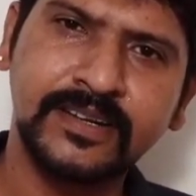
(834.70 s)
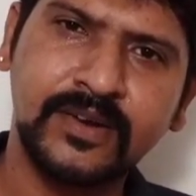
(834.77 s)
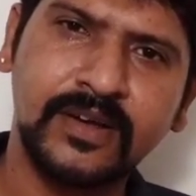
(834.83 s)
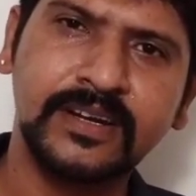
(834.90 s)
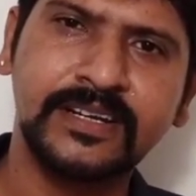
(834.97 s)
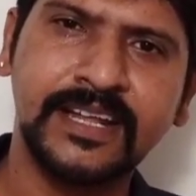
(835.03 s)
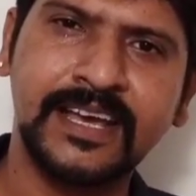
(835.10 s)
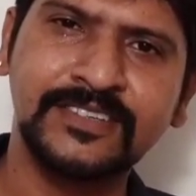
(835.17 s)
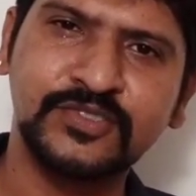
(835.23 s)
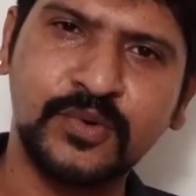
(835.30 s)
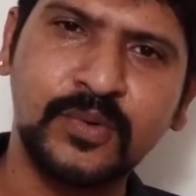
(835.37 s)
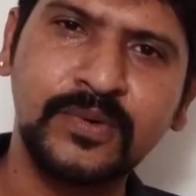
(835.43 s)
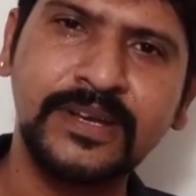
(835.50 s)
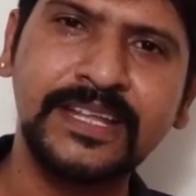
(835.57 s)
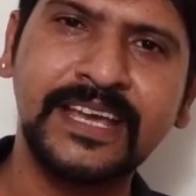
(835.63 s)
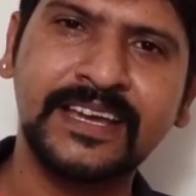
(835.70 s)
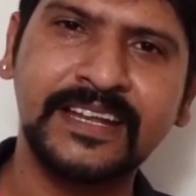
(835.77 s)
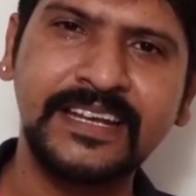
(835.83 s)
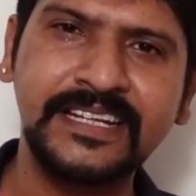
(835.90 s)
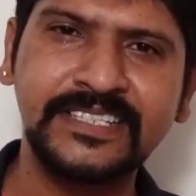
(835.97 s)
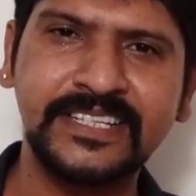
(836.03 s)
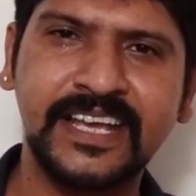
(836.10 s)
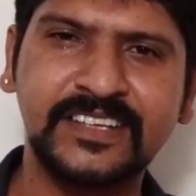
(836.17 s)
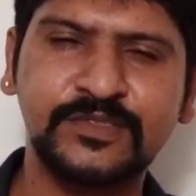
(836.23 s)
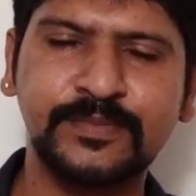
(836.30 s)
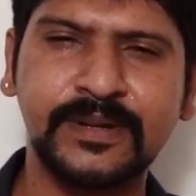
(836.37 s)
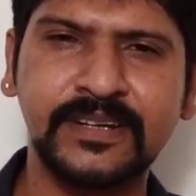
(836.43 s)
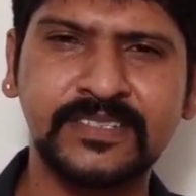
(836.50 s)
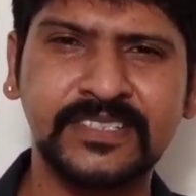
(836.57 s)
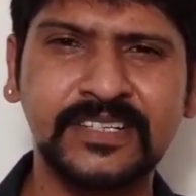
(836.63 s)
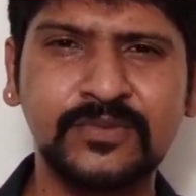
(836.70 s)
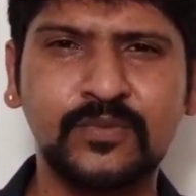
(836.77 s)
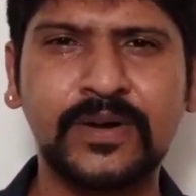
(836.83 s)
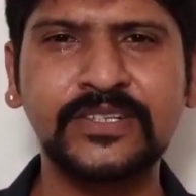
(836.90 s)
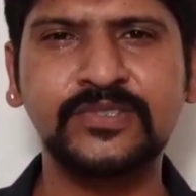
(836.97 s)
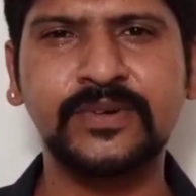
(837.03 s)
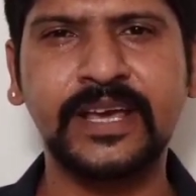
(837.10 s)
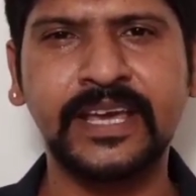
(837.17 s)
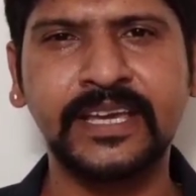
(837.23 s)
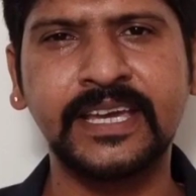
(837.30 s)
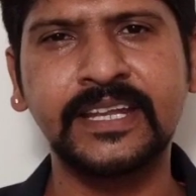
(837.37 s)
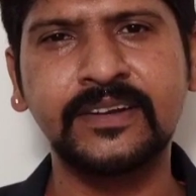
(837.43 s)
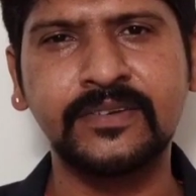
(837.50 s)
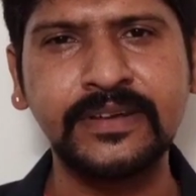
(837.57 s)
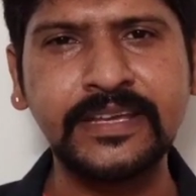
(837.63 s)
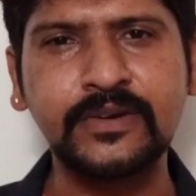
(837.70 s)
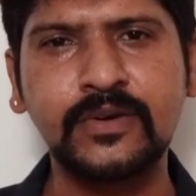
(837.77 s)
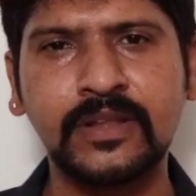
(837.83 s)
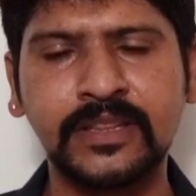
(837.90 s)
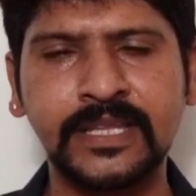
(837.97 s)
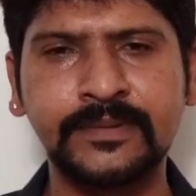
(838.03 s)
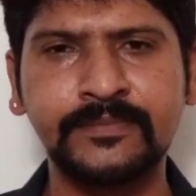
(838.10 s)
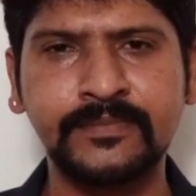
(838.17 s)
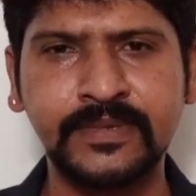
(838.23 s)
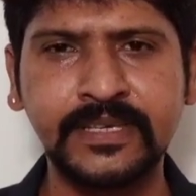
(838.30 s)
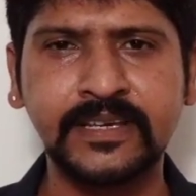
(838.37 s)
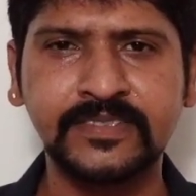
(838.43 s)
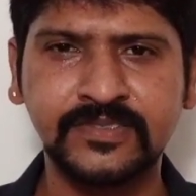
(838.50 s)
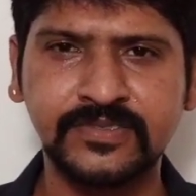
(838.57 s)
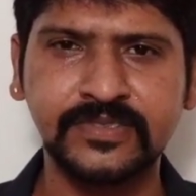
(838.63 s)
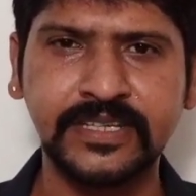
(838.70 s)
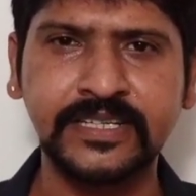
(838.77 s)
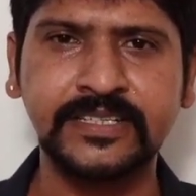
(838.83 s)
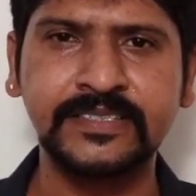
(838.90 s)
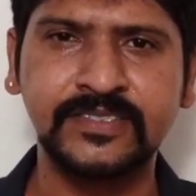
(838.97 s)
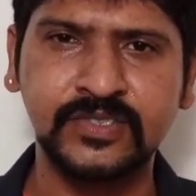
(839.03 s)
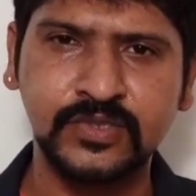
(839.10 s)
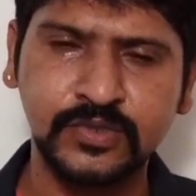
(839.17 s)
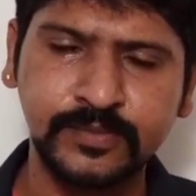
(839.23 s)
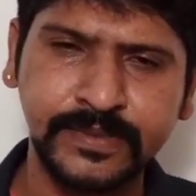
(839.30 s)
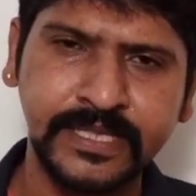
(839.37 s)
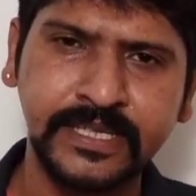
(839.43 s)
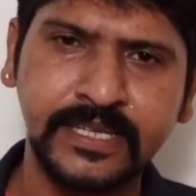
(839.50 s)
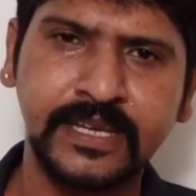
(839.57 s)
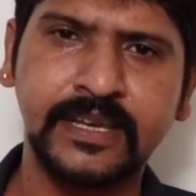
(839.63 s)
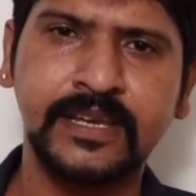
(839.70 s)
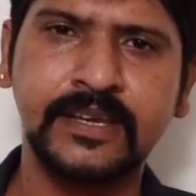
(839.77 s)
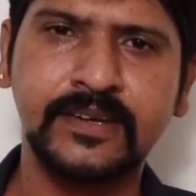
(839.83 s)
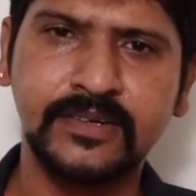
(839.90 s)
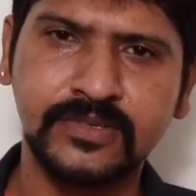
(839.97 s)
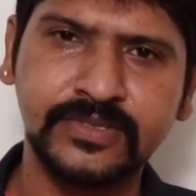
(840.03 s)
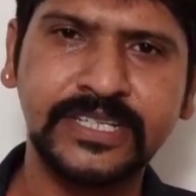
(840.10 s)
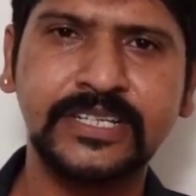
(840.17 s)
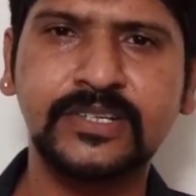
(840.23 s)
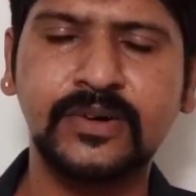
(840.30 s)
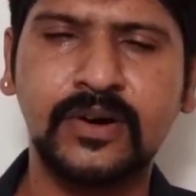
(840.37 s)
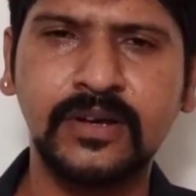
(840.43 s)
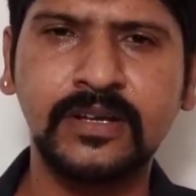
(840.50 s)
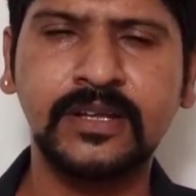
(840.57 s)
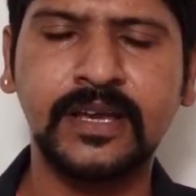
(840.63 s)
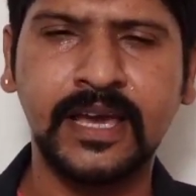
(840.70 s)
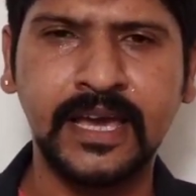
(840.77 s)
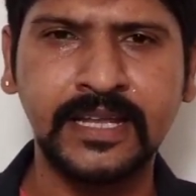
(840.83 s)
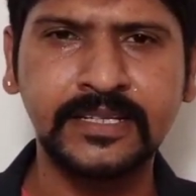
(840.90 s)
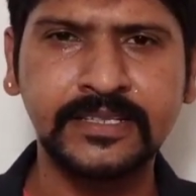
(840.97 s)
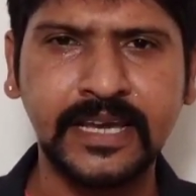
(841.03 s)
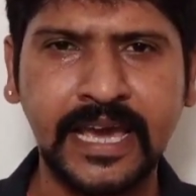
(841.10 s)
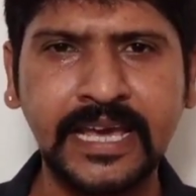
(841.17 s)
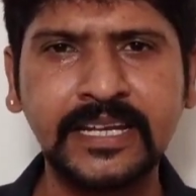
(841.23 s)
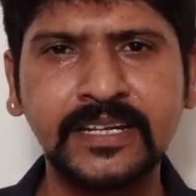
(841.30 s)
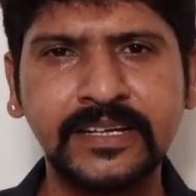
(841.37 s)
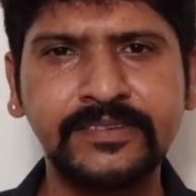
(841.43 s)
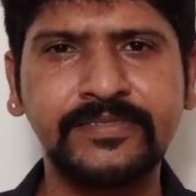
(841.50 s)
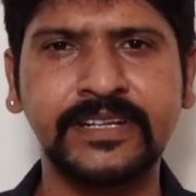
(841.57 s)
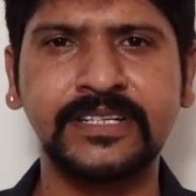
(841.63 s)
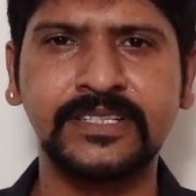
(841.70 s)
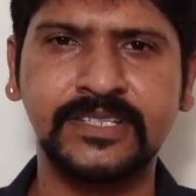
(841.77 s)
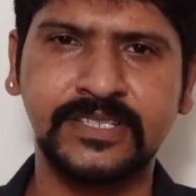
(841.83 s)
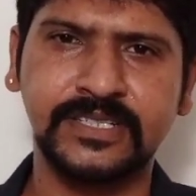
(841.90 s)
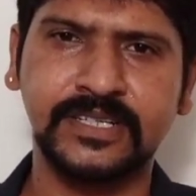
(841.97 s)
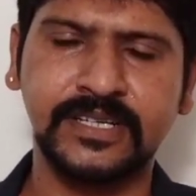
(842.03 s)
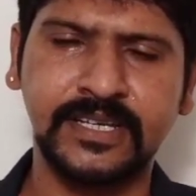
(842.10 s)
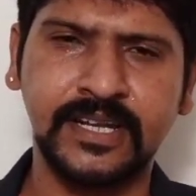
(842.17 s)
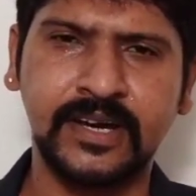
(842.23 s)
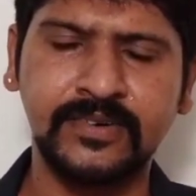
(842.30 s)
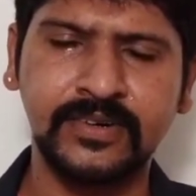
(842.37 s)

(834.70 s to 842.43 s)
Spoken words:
call it as only a cliche expression. Why should I again recall them? Yes, it is to be recalled and enlivened in